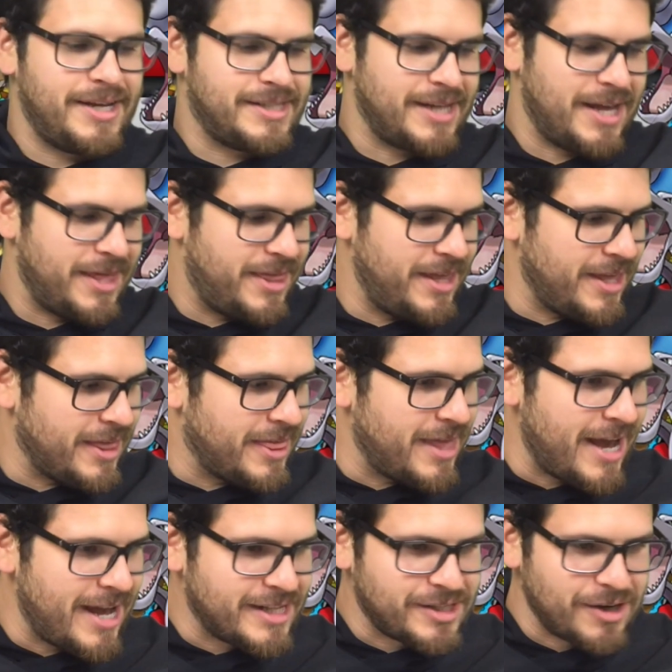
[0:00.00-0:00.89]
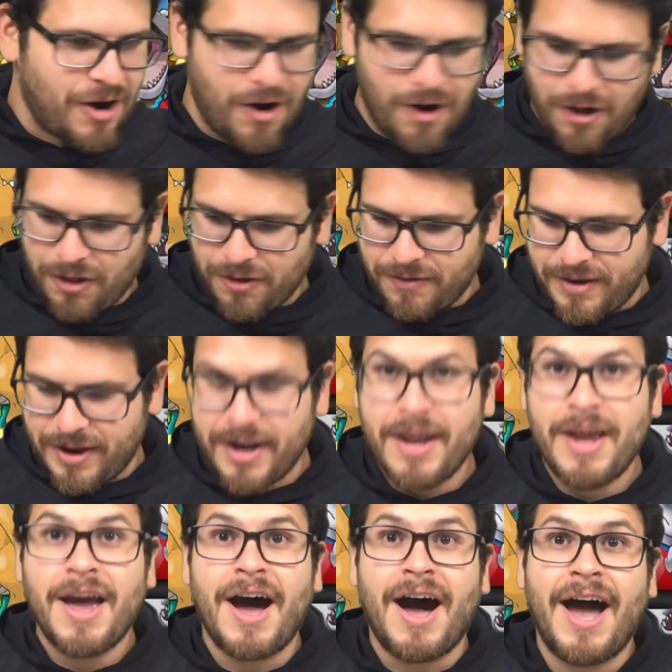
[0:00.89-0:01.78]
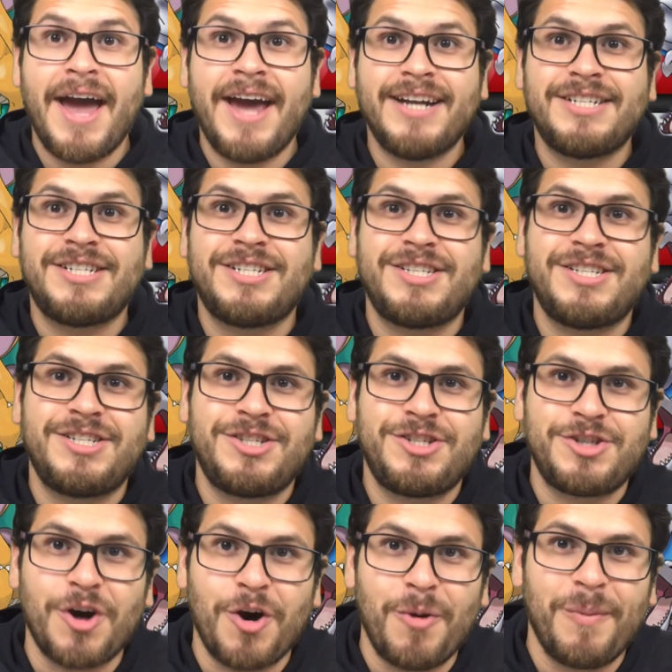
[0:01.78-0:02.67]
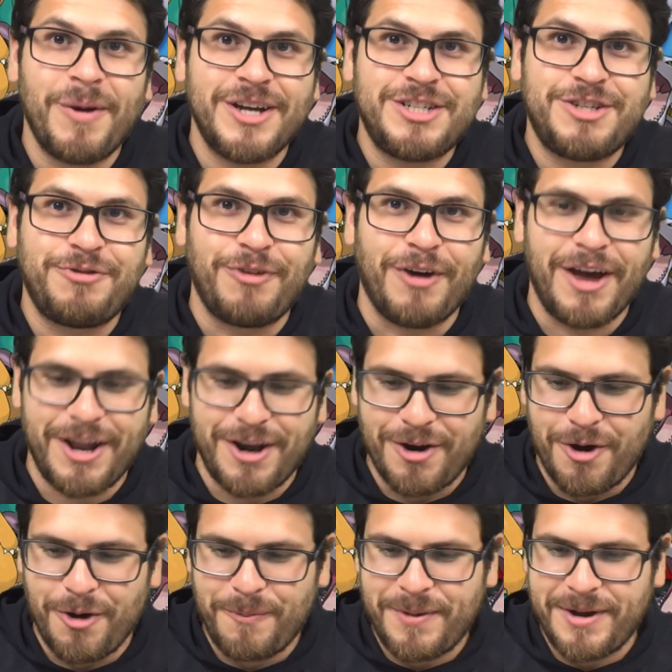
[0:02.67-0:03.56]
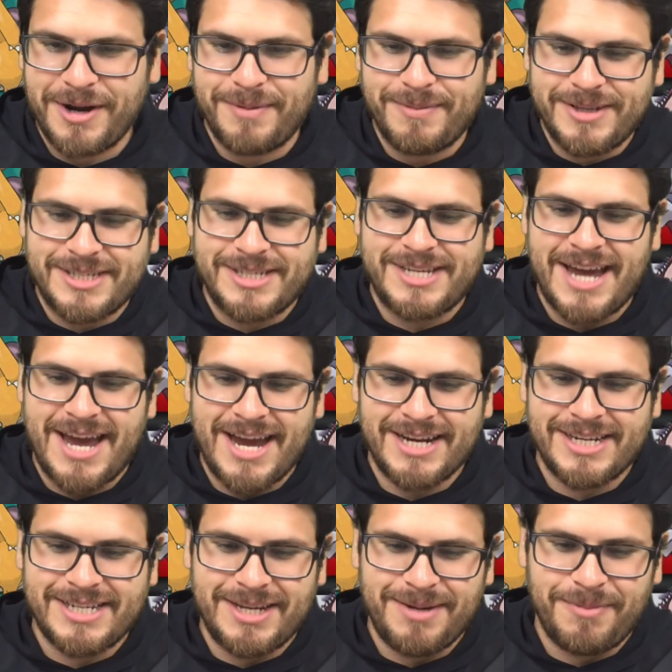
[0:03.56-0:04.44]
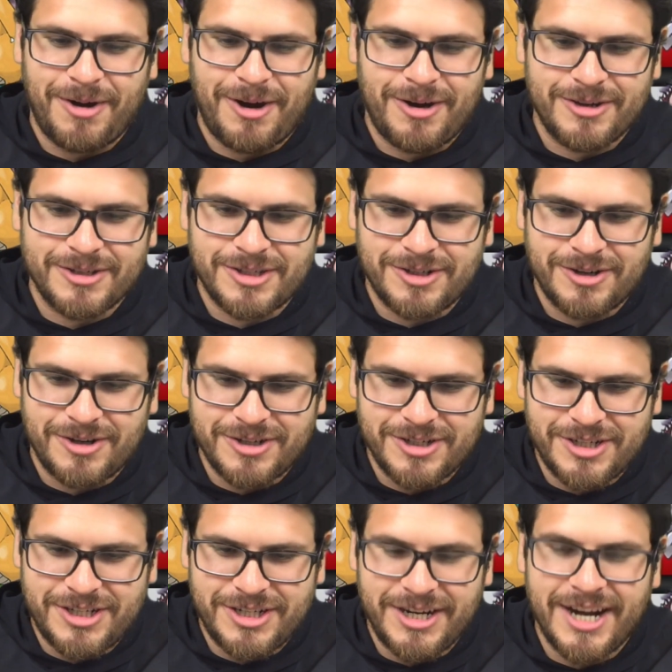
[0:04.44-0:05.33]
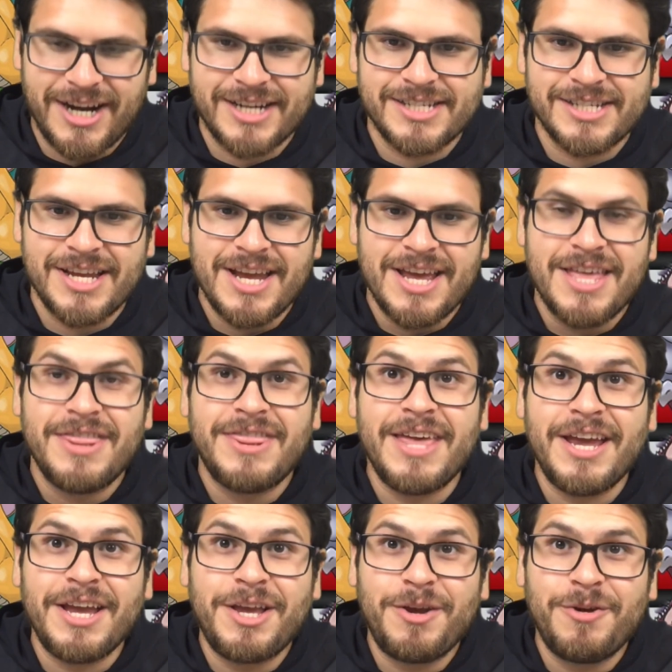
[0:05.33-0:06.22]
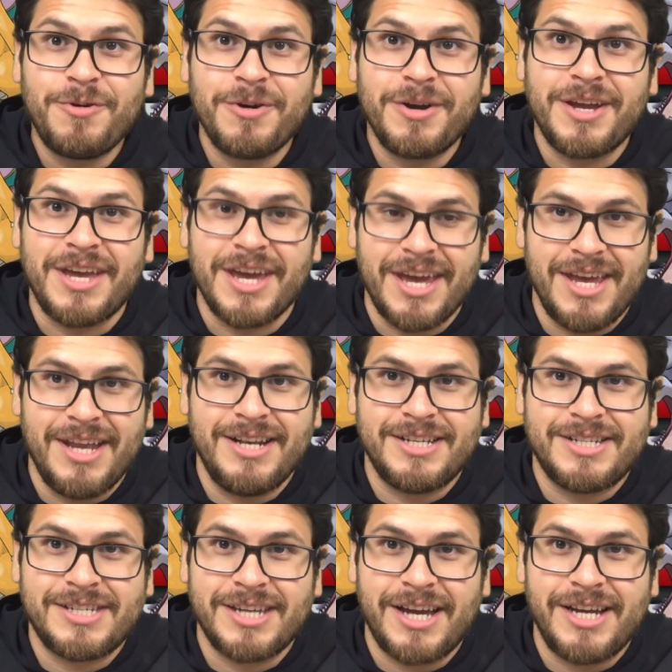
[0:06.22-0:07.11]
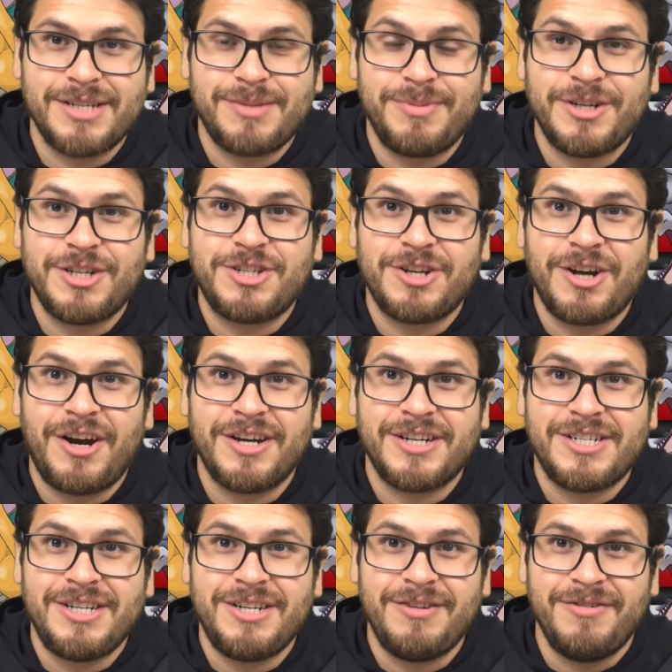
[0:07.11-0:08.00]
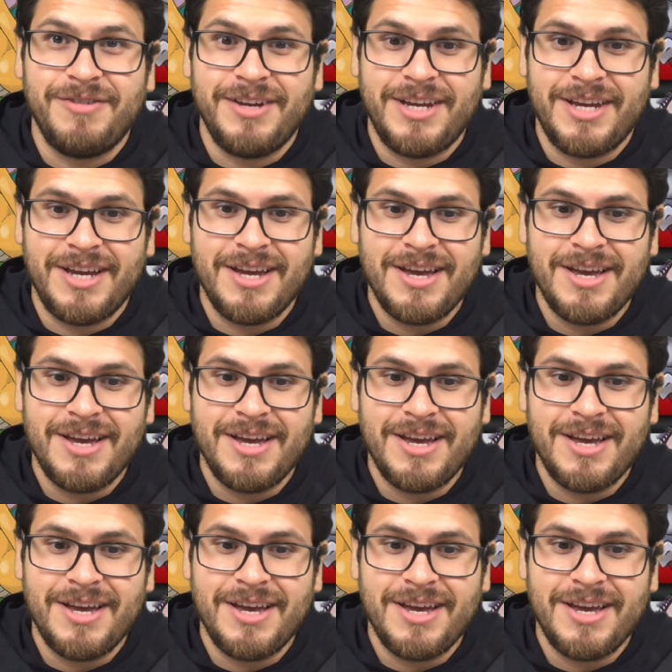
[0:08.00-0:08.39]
I think that's all of it. I had so much fun opening up this Tag Team All-Stars GX. Thank you again, Seismic Shock TV.